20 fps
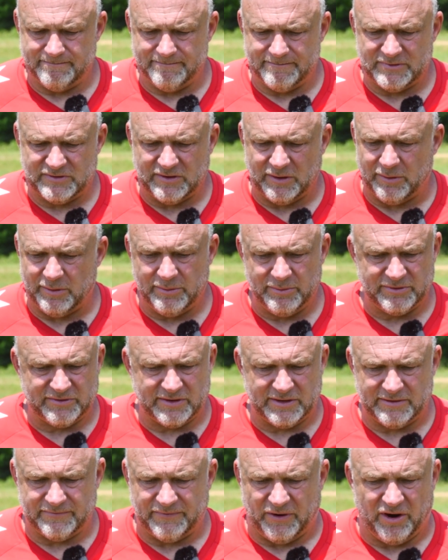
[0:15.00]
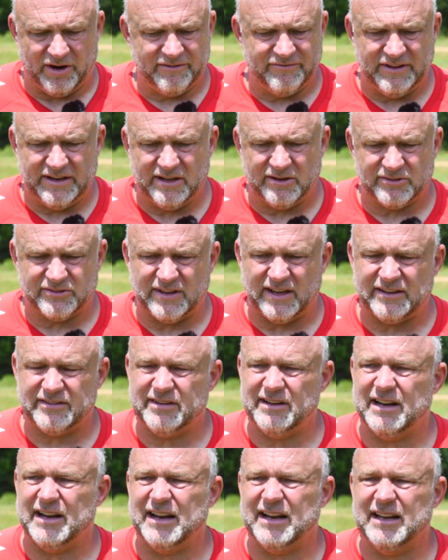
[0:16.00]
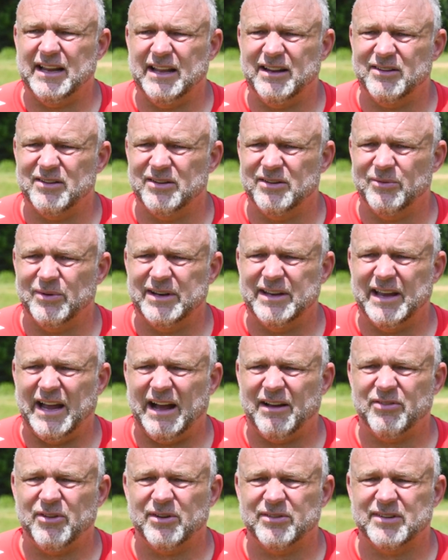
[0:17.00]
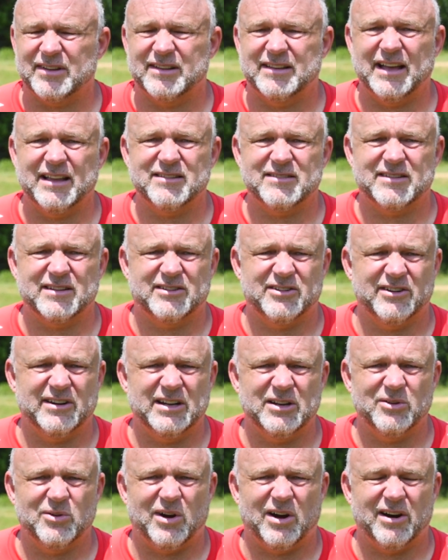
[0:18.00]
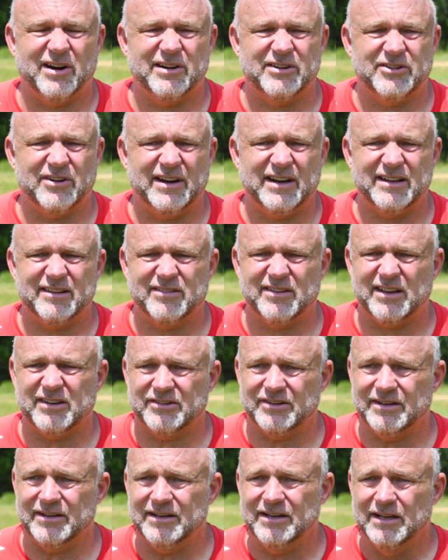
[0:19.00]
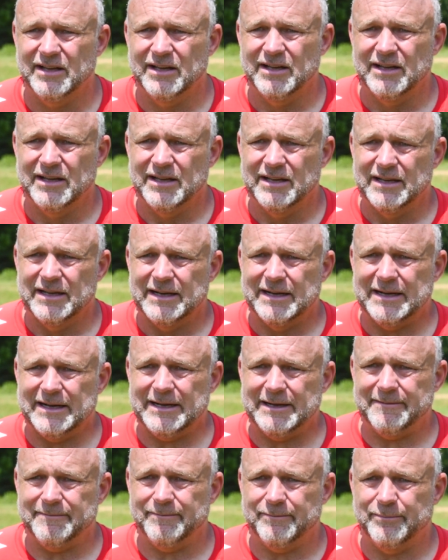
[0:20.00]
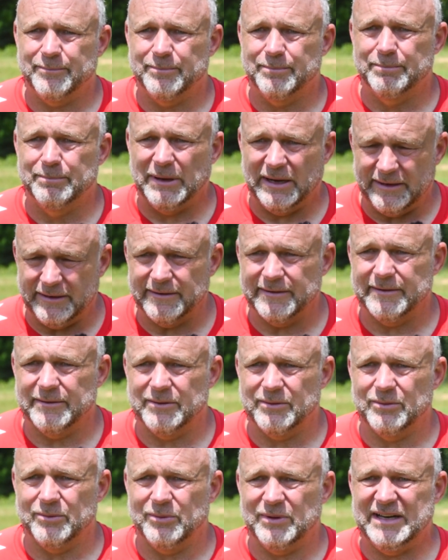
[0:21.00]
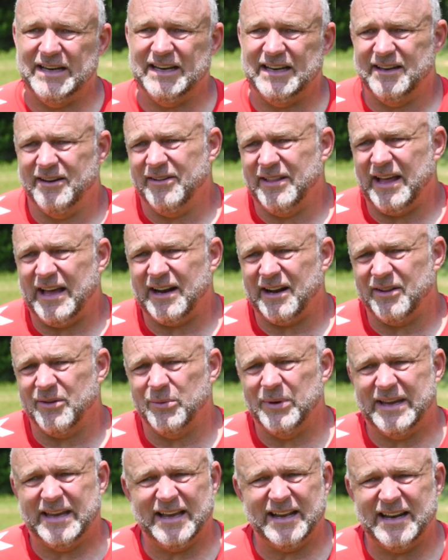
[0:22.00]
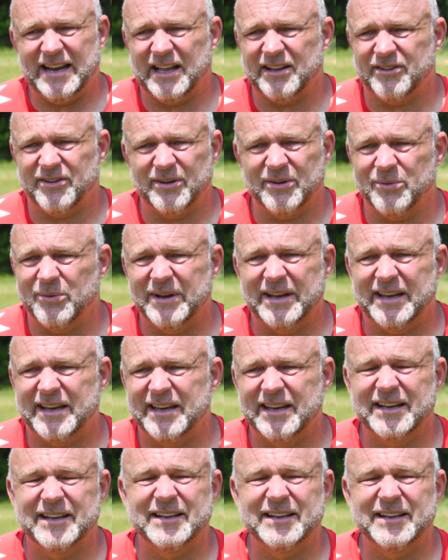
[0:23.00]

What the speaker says: So it was a hard video session, and when you have those, it tends to turn into a hard training session. But we need to do that on the weekend, not during the week.